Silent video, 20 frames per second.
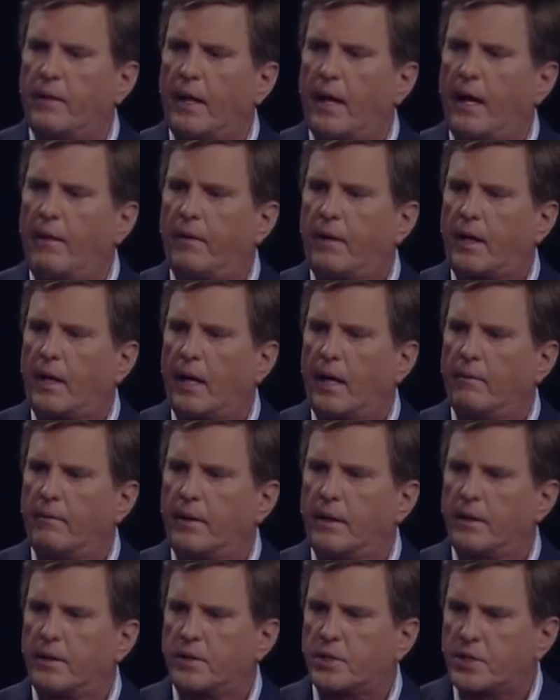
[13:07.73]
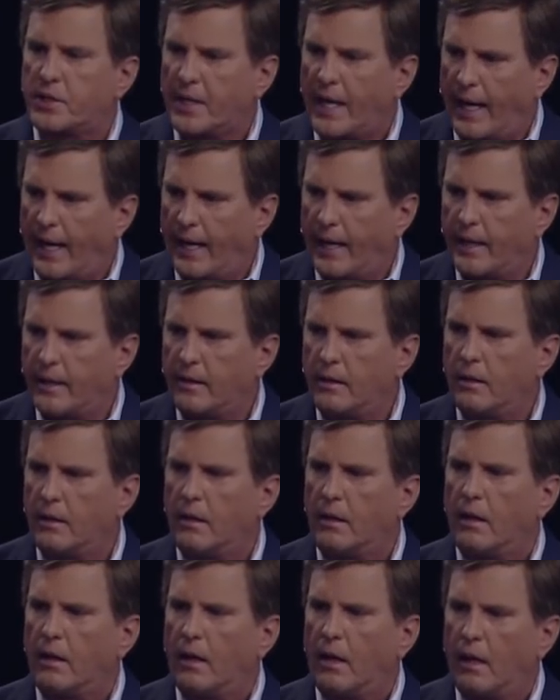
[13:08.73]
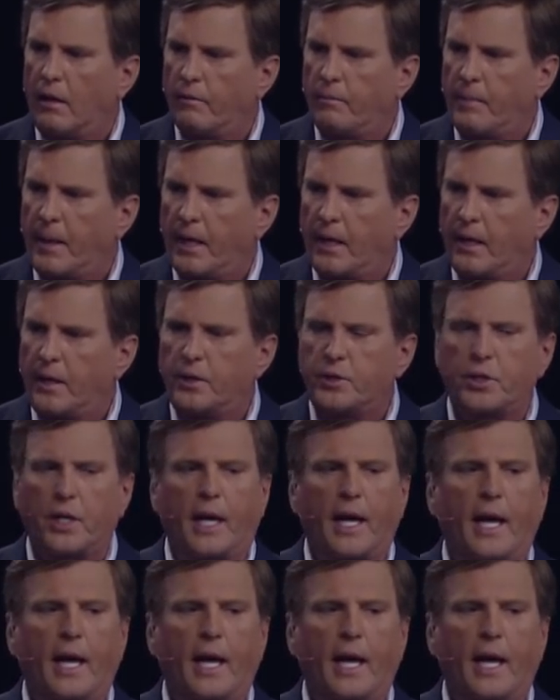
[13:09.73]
and the covenant sign of marriage,